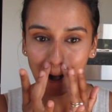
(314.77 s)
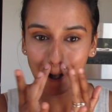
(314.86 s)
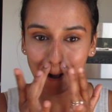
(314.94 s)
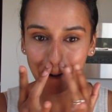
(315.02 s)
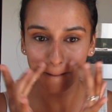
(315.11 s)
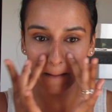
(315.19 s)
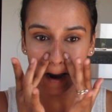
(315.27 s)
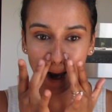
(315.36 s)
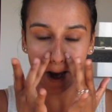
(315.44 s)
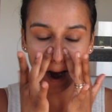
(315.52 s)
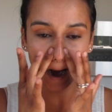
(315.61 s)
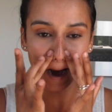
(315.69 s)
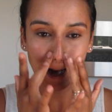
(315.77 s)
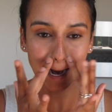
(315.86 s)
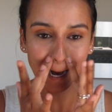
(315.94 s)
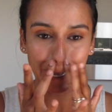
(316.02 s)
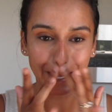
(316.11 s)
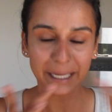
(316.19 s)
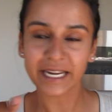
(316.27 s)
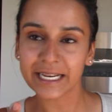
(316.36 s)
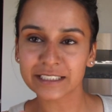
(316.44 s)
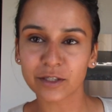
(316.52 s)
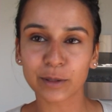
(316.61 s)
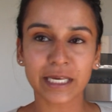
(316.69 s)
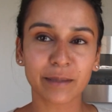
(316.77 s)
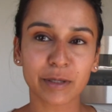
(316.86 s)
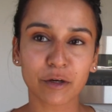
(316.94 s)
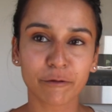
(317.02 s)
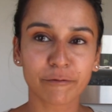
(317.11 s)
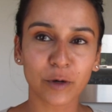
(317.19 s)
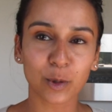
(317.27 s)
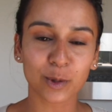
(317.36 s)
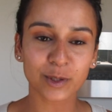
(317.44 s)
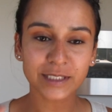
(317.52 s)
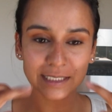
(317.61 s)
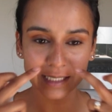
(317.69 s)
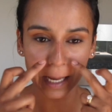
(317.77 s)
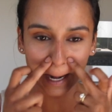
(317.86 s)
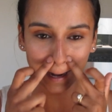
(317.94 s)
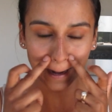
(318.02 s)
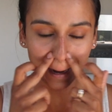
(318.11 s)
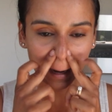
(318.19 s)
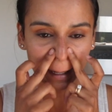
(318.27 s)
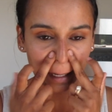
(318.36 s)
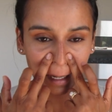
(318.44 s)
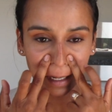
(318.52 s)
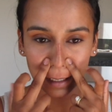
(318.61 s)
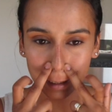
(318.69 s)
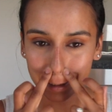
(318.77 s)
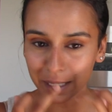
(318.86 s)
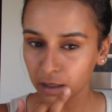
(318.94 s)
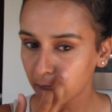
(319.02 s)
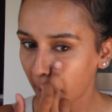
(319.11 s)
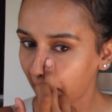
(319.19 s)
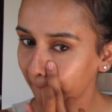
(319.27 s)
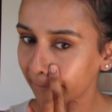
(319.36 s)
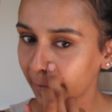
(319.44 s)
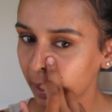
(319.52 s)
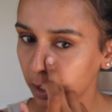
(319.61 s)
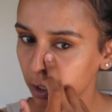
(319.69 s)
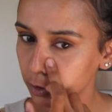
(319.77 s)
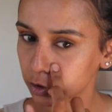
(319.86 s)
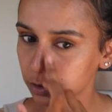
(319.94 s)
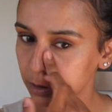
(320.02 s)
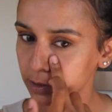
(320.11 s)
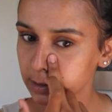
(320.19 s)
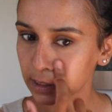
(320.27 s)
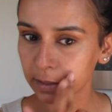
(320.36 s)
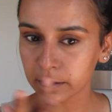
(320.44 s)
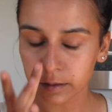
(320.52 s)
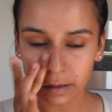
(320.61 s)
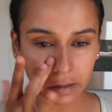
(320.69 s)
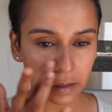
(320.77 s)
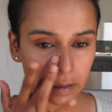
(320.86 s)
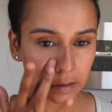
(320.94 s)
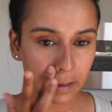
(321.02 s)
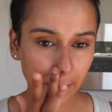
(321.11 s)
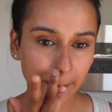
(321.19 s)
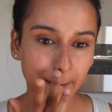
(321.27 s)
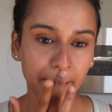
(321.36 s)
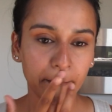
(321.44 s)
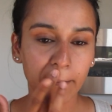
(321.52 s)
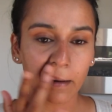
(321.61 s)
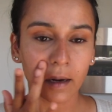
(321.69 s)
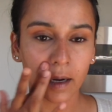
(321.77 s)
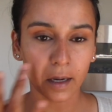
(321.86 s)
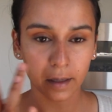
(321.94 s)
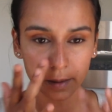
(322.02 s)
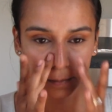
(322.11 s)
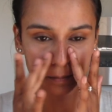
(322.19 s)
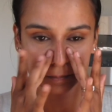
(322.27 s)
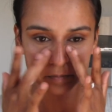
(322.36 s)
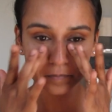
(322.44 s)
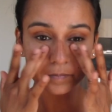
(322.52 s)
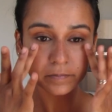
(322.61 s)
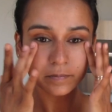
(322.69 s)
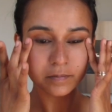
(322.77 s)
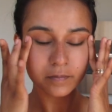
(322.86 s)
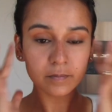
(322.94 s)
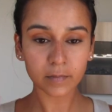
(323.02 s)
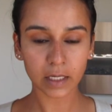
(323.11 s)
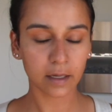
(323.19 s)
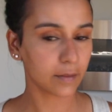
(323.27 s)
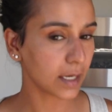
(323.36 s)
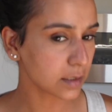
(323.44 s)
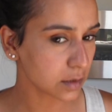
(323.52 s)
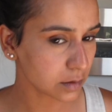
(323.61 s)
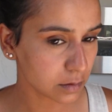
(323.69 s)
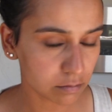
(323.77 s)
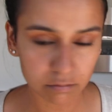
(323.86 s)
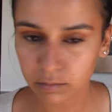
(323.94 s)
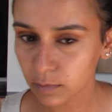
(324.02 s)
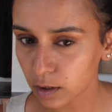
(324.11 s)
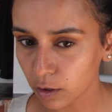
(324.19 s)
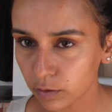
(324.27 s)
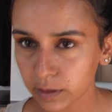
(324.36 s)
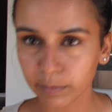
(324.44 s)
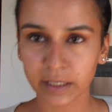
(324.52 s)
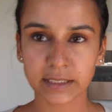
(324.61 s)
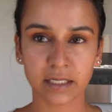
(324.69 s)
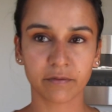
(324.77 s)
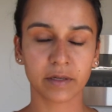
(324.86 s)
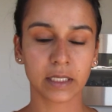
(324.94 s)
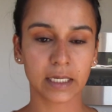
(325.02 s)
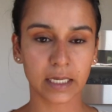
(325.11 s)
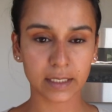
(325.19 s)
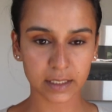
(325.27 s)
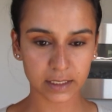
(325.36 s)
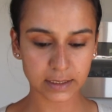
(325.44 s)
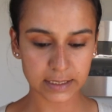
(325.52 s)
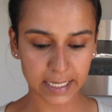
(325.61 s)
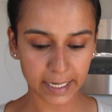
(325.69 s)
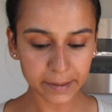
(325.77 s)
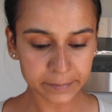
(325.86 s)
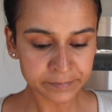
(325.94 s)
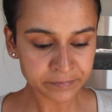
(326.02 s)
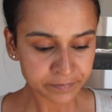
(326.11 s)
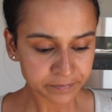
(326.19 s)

under my nasolabial folds, aka my nostrils. And that's the only place I feel like I need it today.